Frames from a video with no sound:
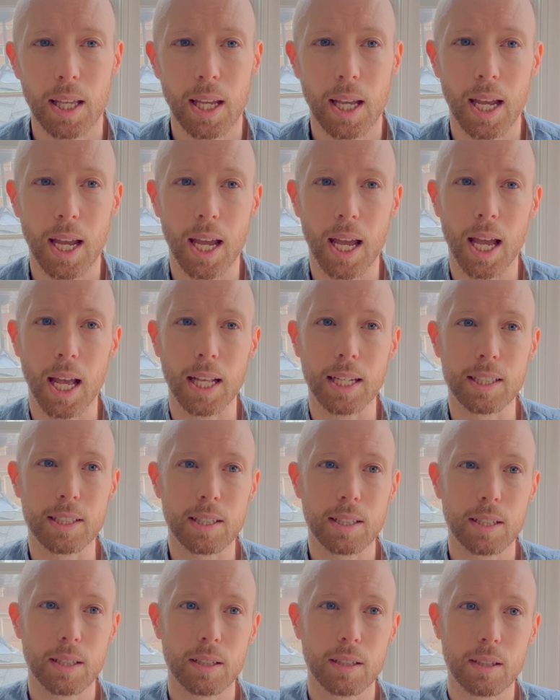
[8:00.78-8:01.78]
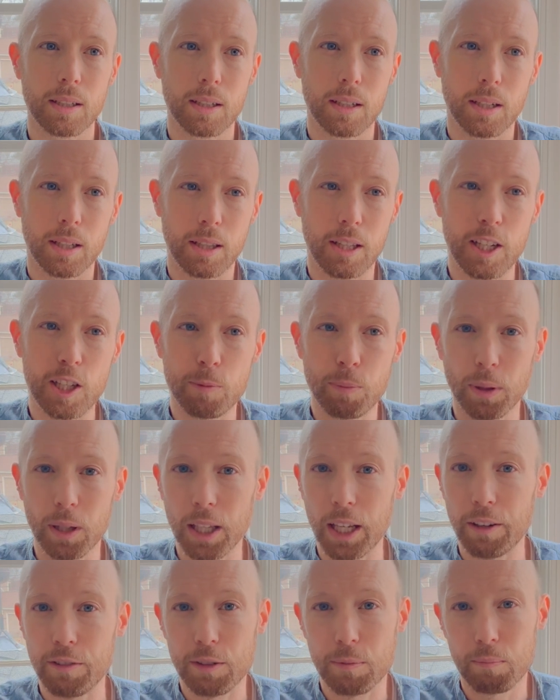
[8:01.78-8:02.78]
And these
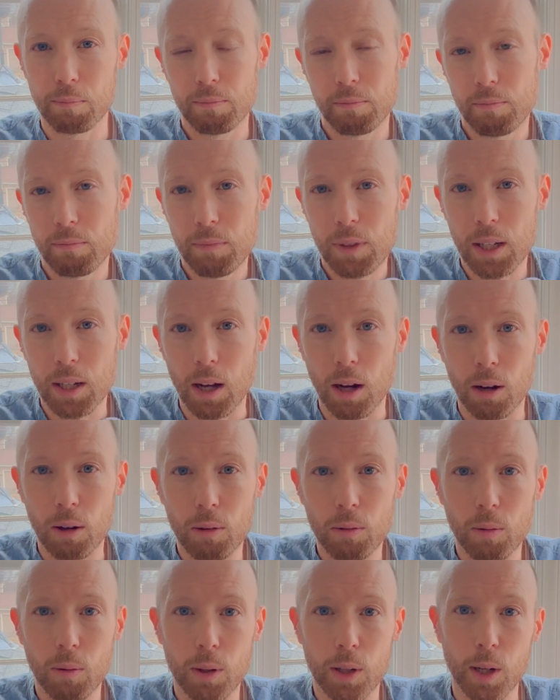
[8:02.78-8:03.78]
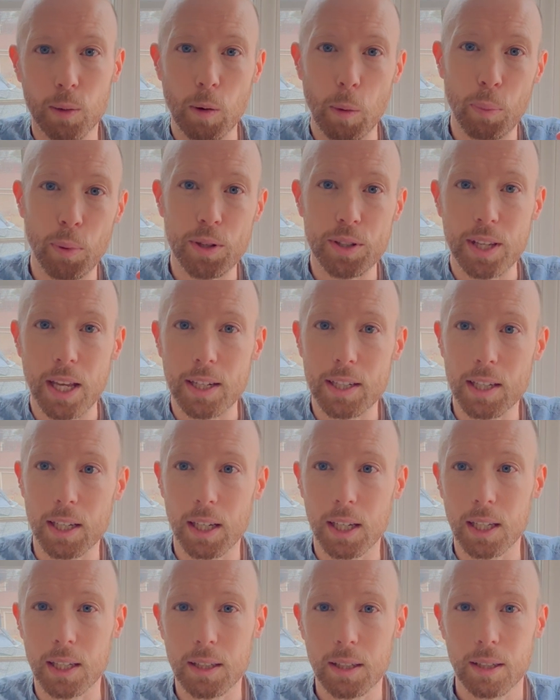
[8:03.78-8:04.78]
beliefs, get
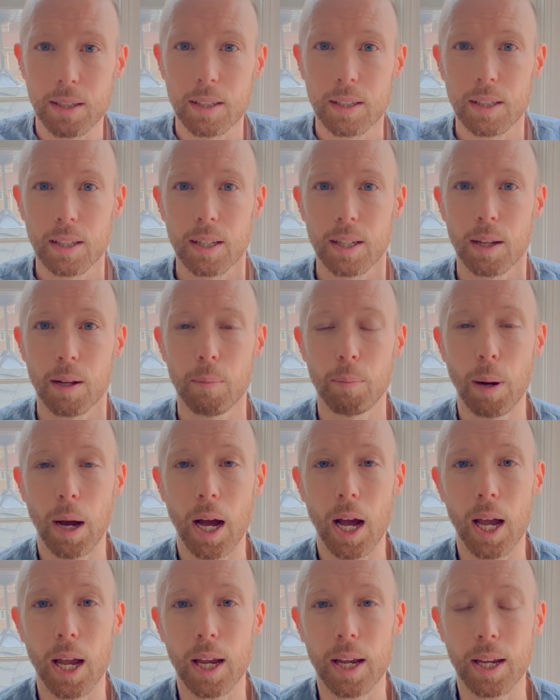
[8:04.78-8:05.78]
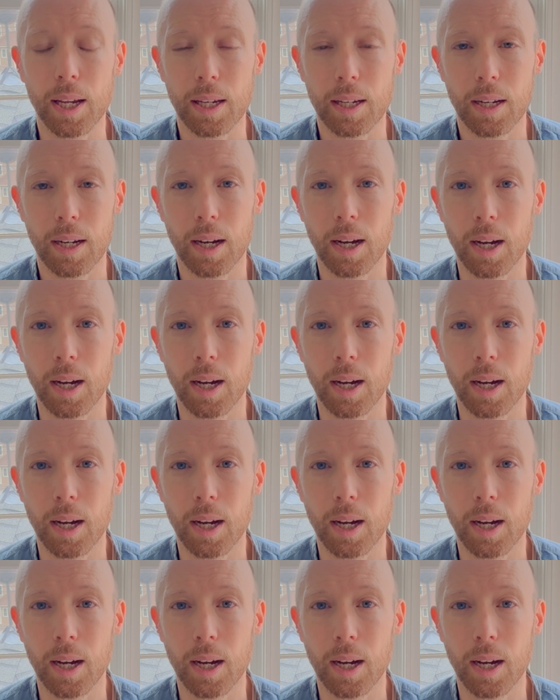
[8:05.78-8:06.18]
represented by